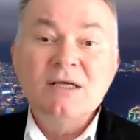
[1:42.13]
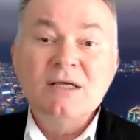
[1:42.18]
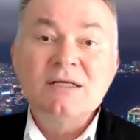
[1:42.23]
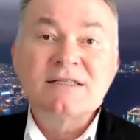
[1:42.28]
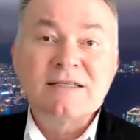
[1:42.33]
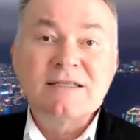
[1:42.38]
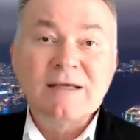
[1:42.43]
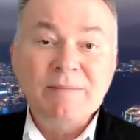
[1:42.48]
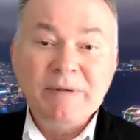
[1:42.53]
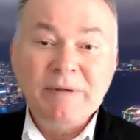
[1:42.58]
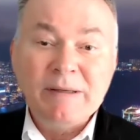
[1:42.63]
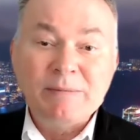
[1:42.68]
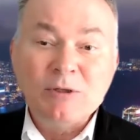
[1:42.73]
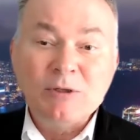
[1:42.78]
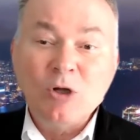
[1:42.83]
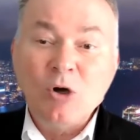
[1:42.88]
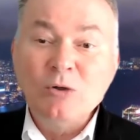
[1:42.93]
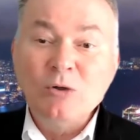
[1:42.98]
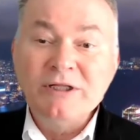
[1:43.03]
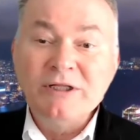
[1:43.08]
Some
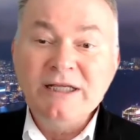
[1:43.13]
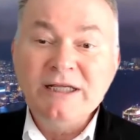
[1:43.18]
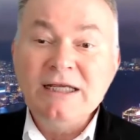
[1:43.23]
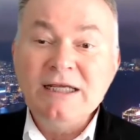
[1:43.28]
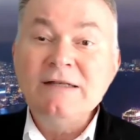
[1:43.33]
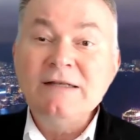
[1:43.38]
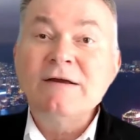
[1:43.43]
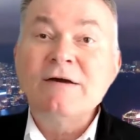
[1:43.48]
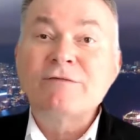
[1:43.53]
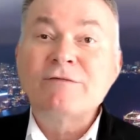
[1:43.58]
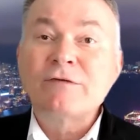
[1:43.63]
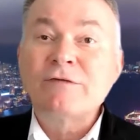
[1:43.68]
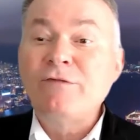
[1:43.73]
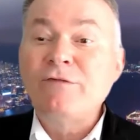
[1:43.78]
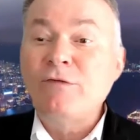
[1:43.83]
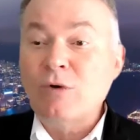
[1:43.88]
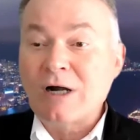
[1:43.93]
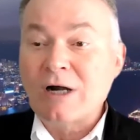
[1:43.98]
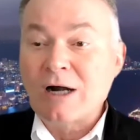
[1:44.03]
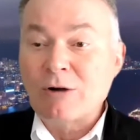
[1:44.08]
people only eat for
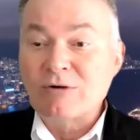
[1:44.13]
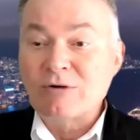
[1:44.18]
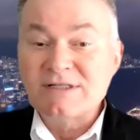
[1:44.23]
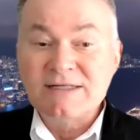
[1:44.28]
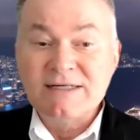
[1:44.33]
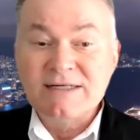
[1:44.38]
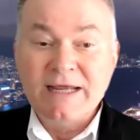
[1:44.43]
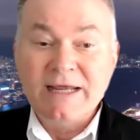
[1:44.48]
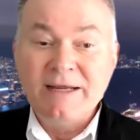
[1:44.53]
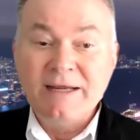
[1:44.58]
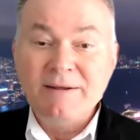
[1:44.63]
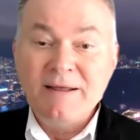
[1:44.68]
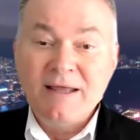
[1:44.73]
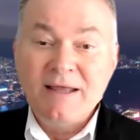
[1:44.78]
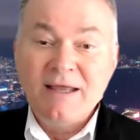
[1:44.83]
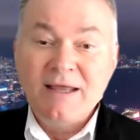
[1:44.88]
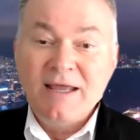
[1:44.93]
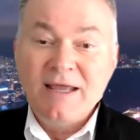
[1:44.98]
4 hours a day